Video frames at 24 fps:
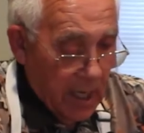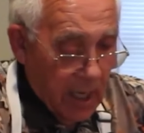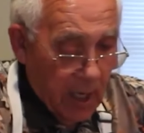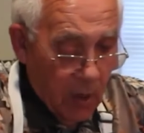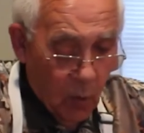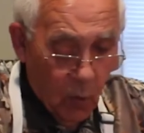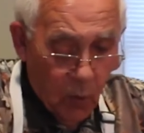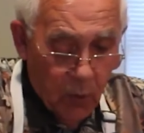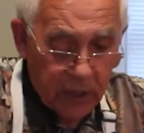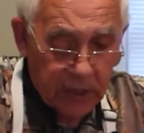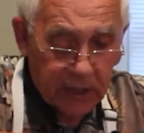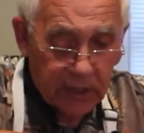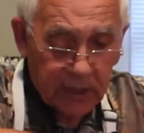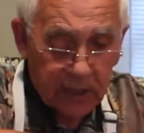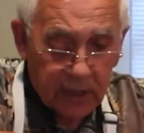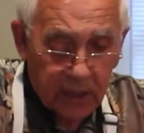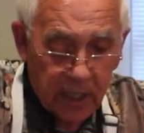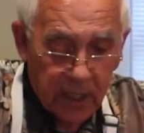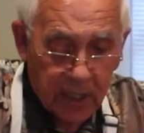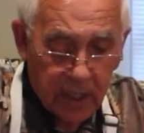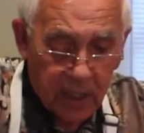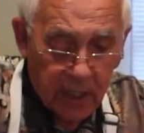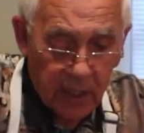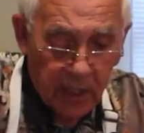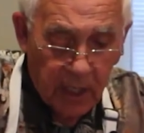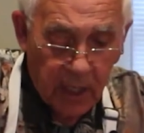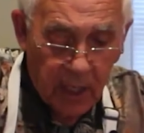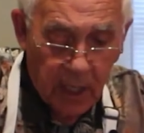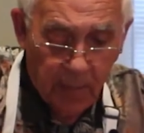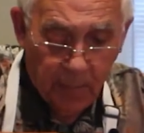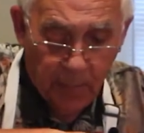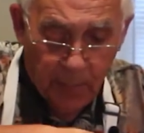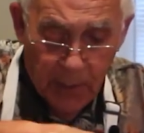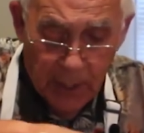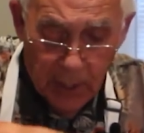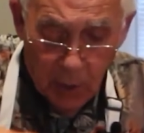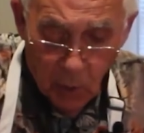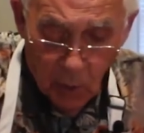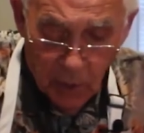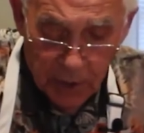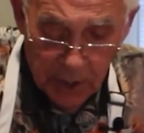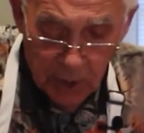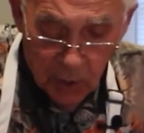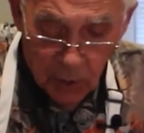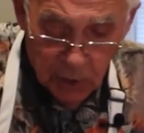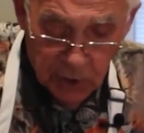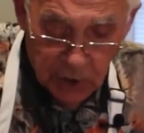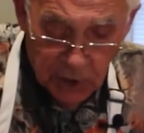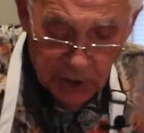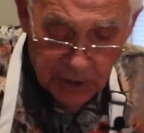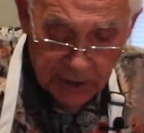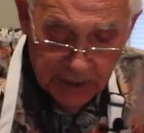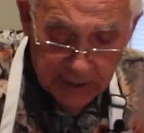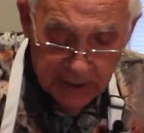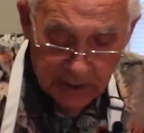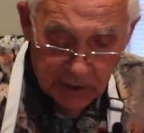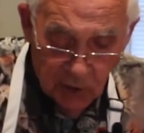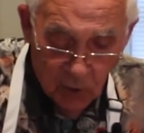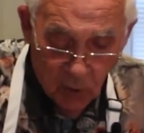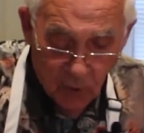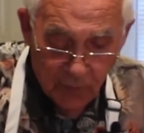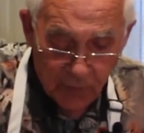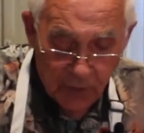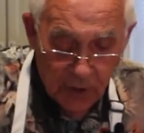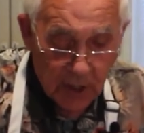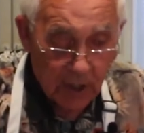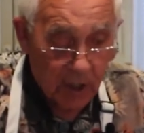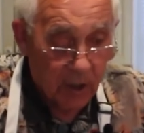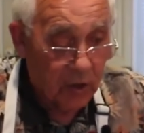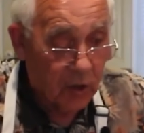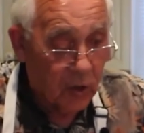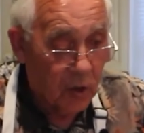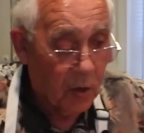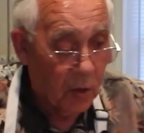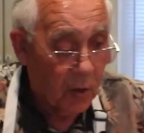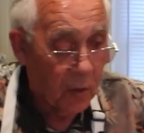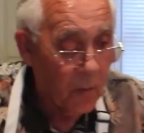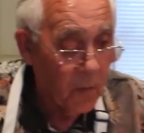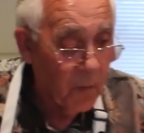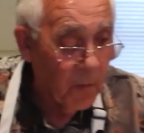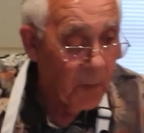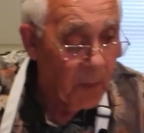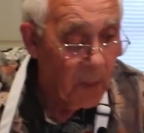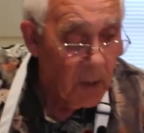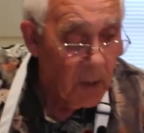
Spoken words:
and we stick a little pecorino cheese over here too,